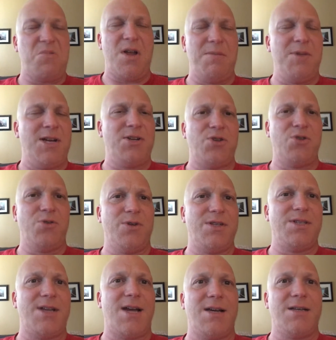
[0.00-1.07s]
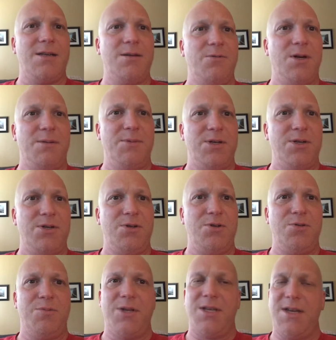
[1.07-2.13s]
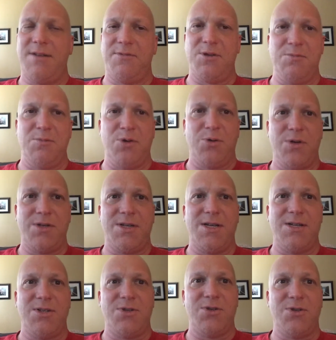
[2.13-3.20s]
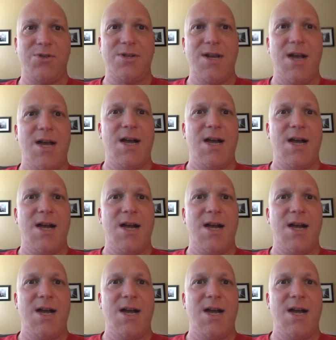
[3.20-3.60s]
I'm not sure exactly what I'm going to do, but they have some door sensors,